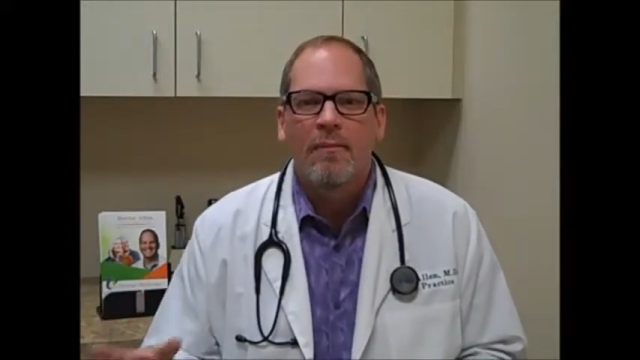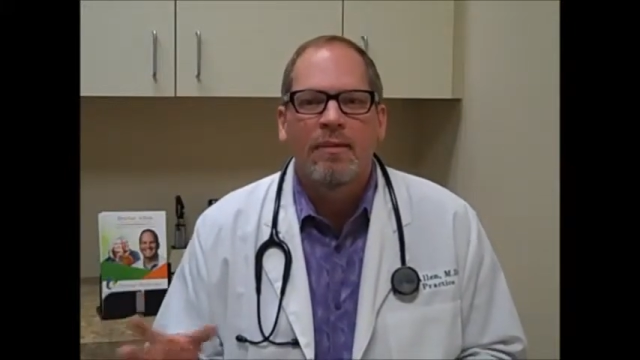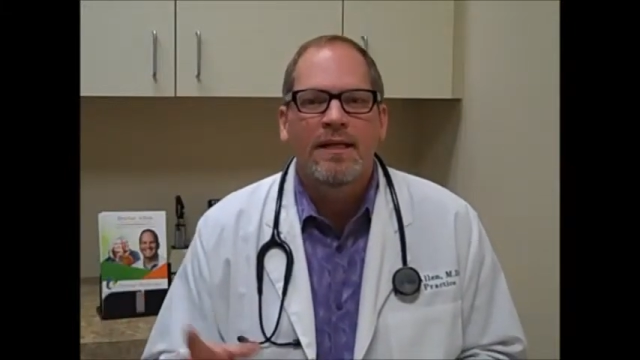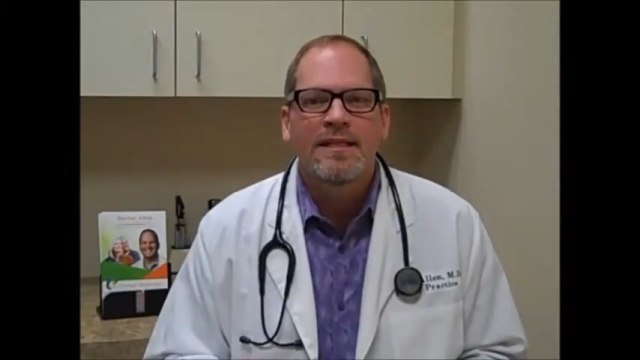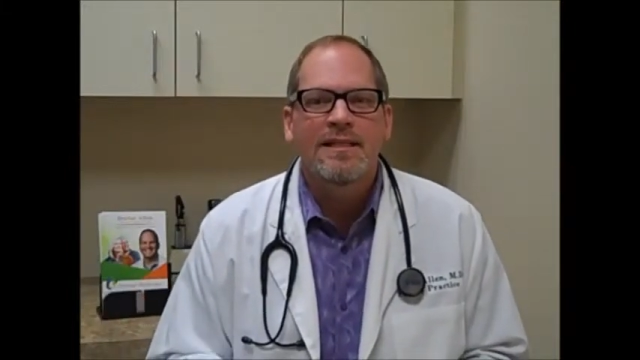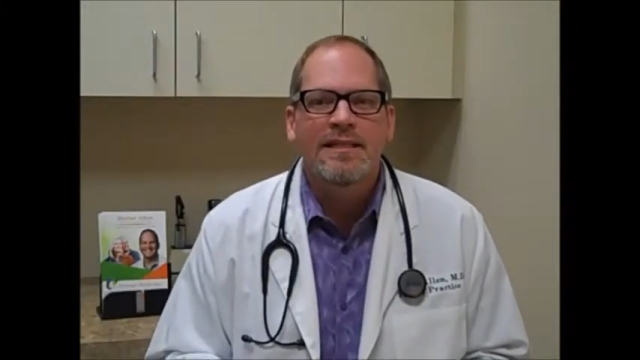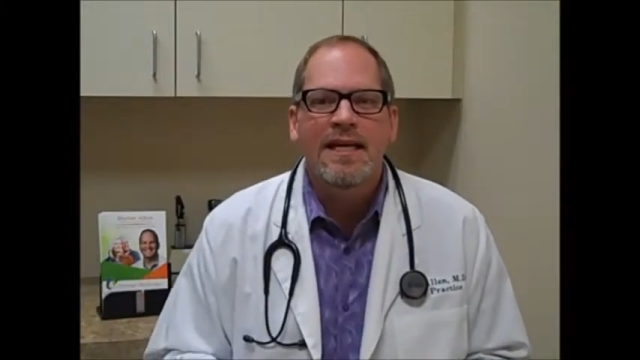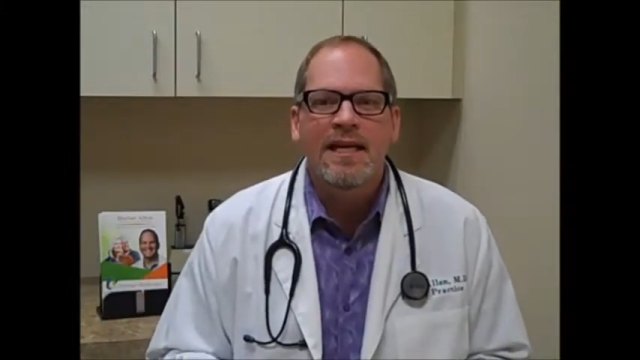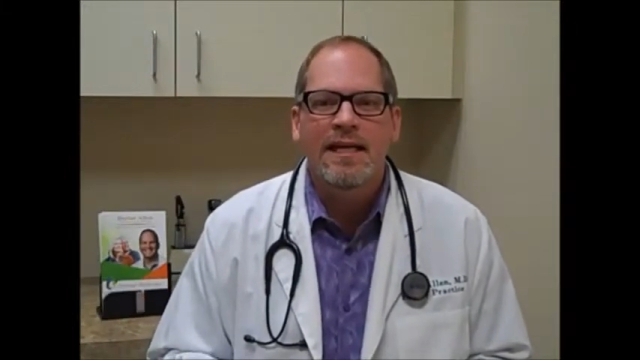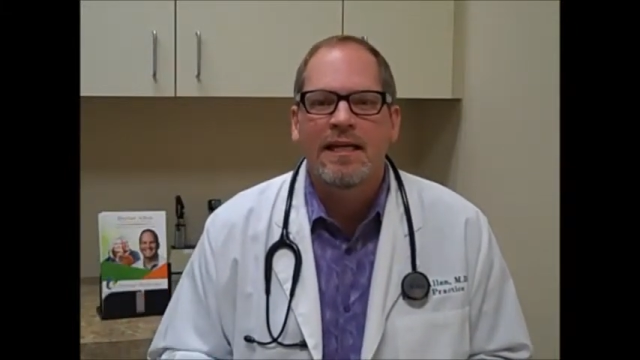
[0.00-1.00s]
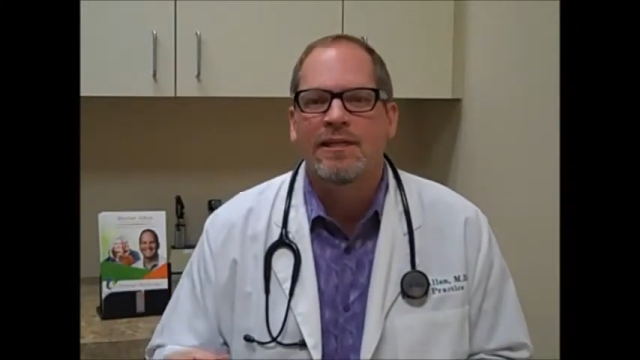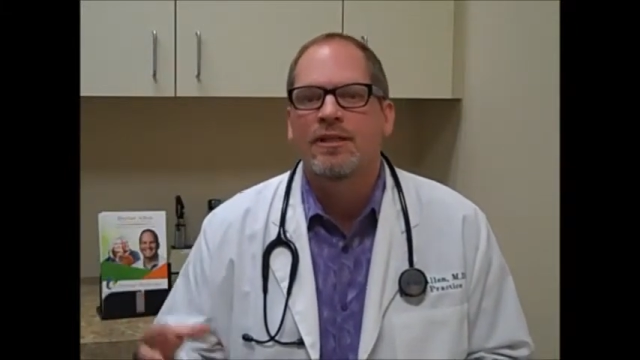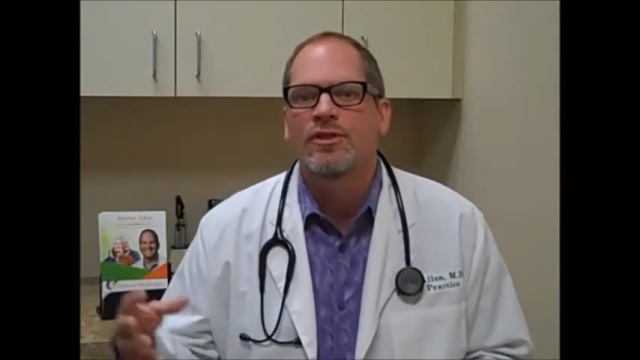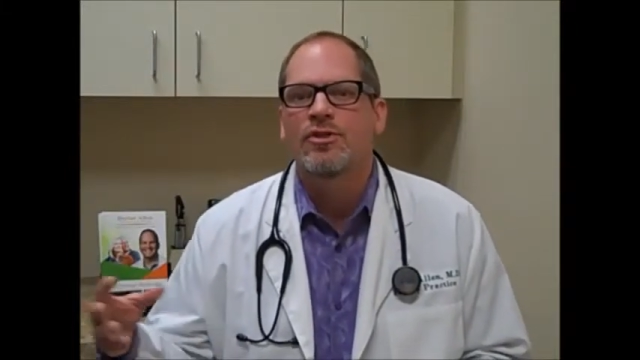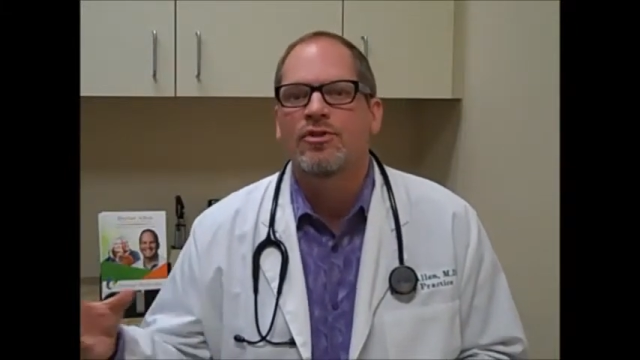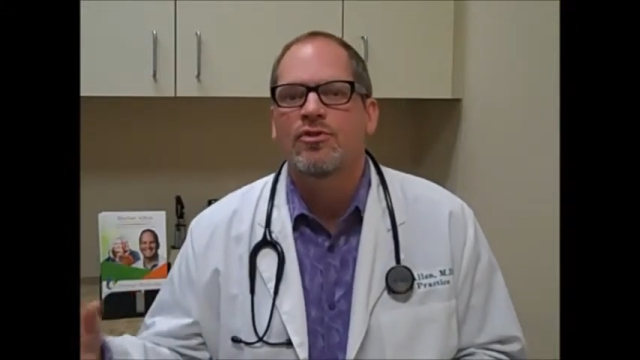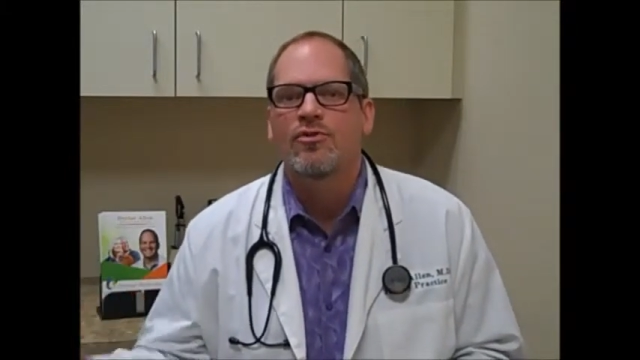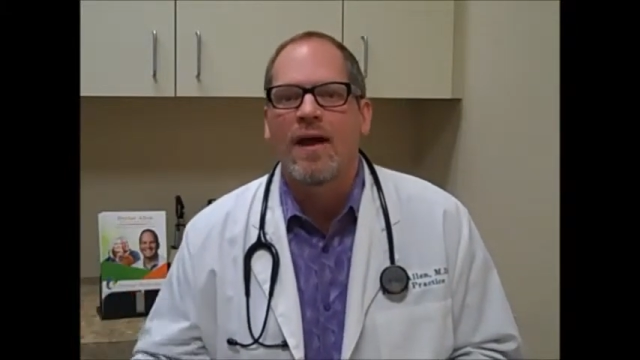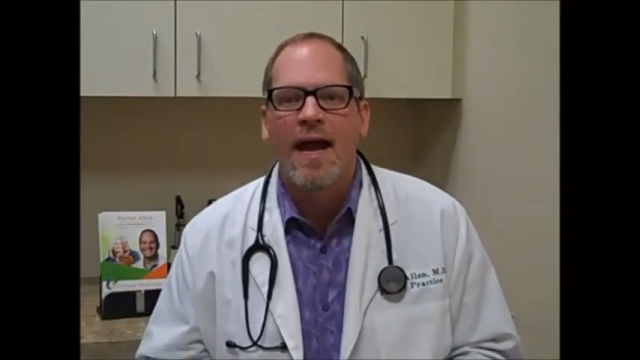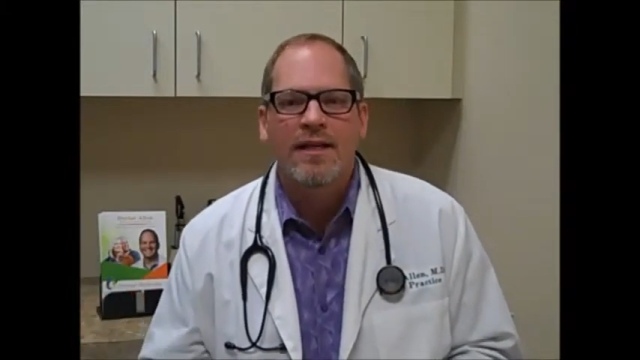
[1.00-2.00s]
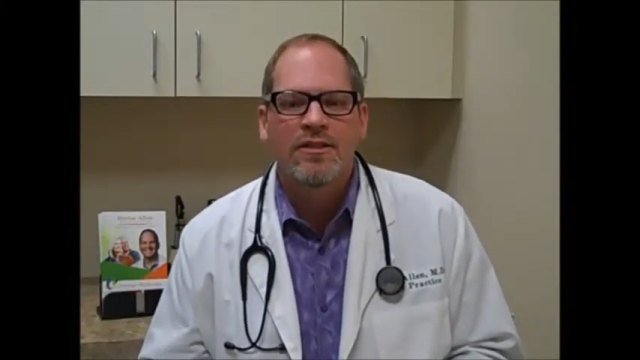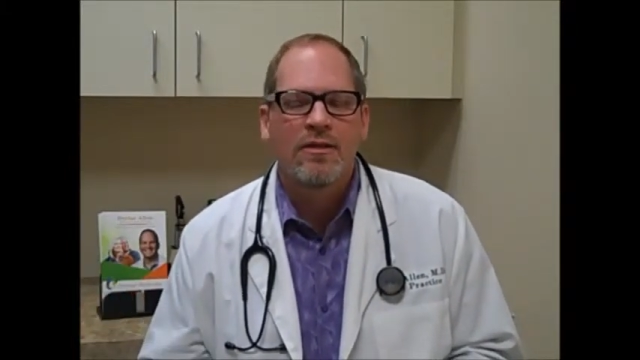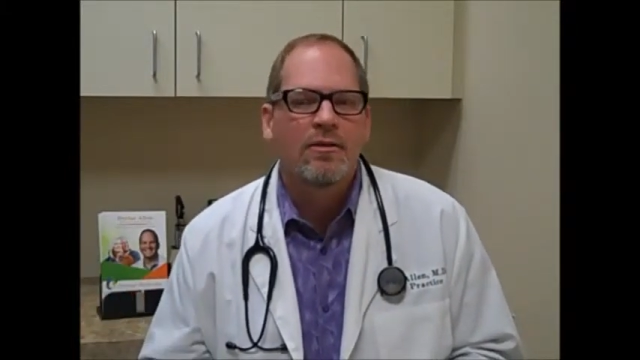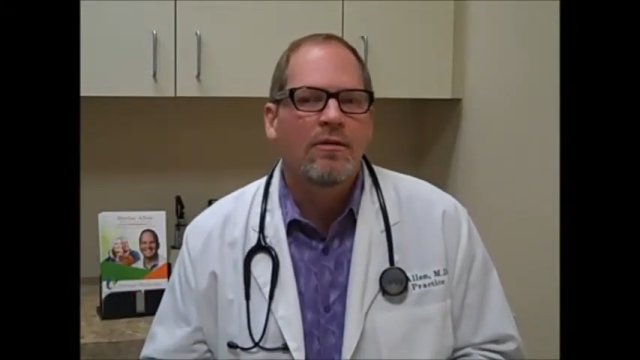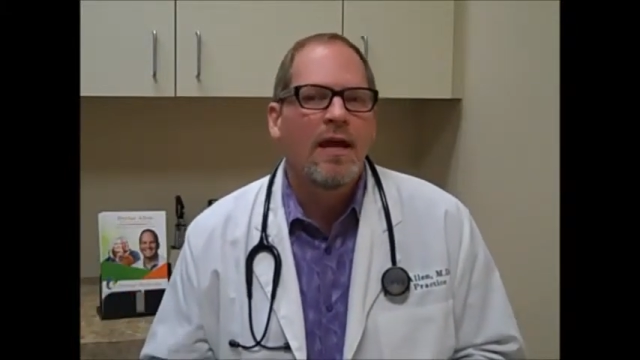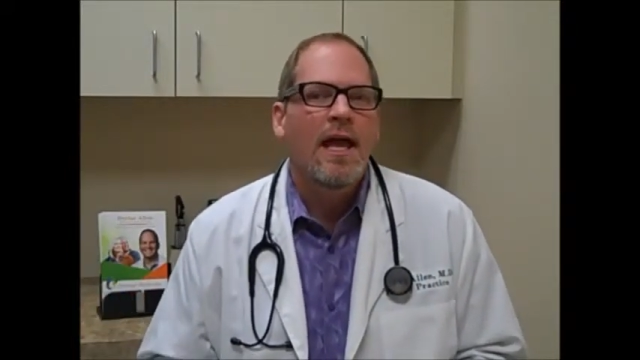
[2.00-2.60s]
but instead it distracts you